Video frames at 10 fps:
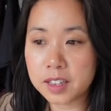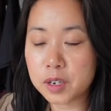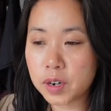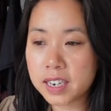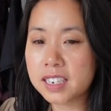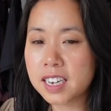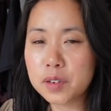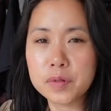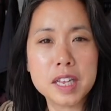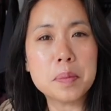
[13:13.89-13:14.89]
the dress has
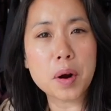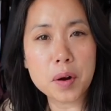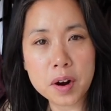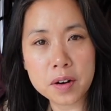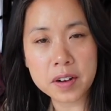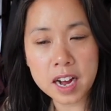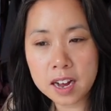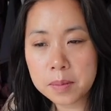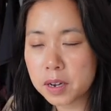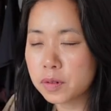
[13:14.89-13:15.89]
a really boho
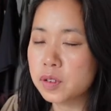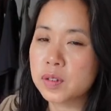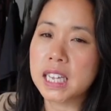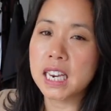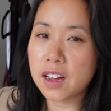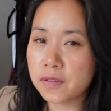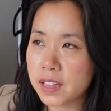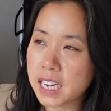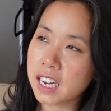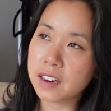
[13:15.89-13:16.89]
vibe and it looks really
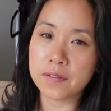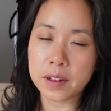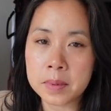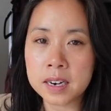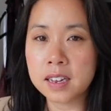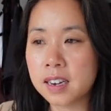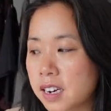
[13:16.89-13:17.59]
lovely and feminine,